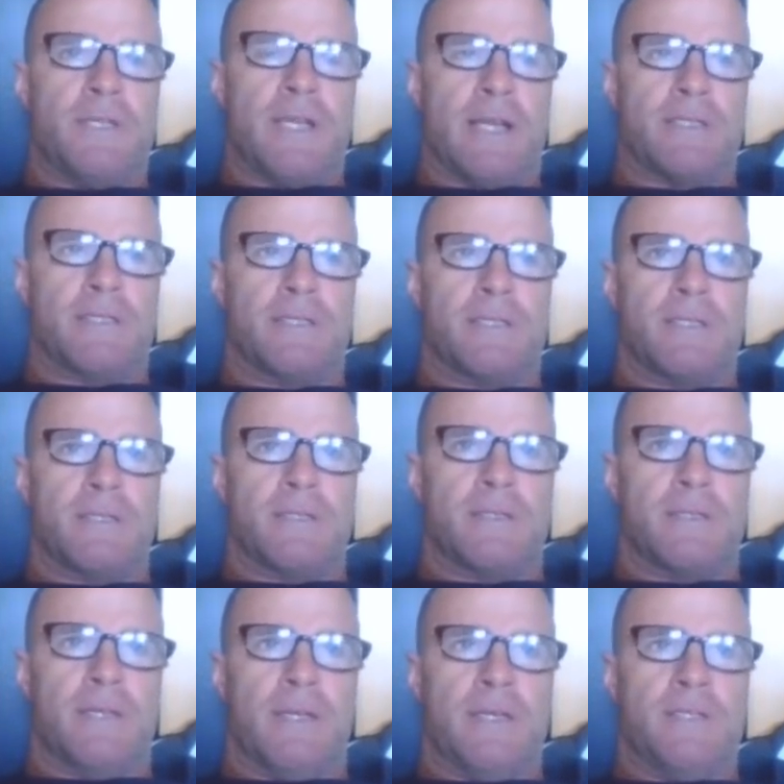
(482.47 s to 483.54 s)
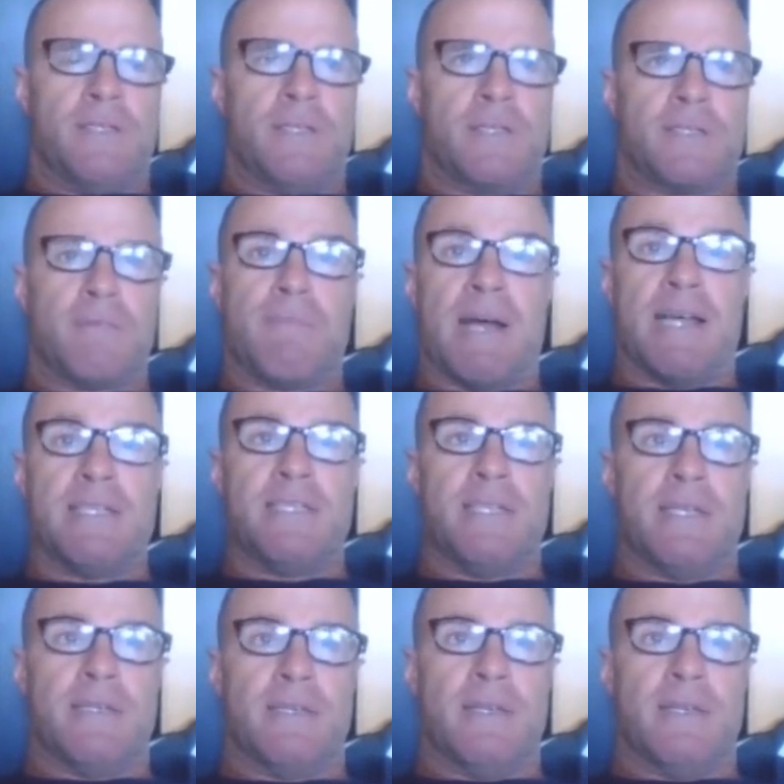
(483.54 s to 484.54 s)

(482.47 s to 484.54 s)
just amazing.